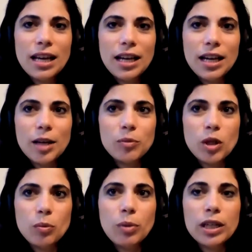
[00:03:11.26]

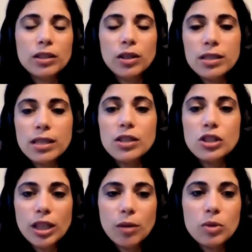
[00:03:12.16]
But
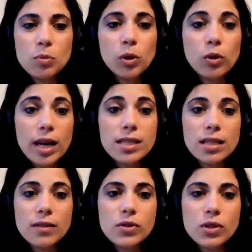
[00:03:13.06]
essentially it was
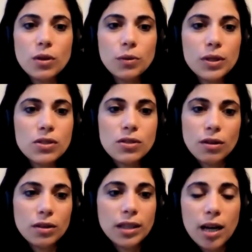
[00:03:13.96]
progressive. So it
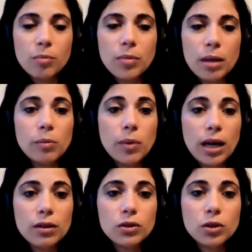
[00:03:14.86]
started out maybe
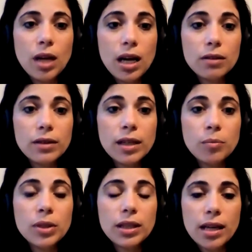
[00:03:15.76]
mild or moderate,
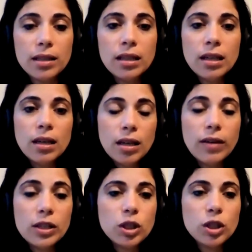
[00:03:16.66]
but then
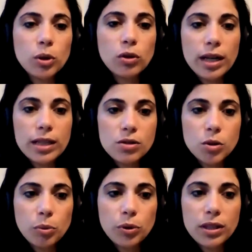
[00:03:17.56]
eventually progressed to
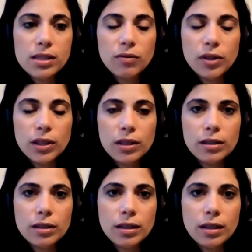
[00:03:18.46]
a pretty
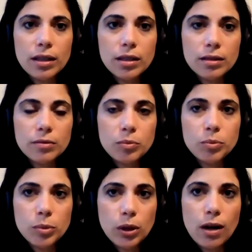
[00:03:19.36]
severe
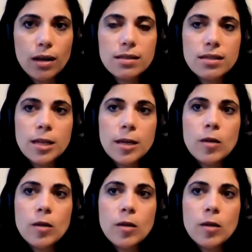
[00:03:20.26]
loss.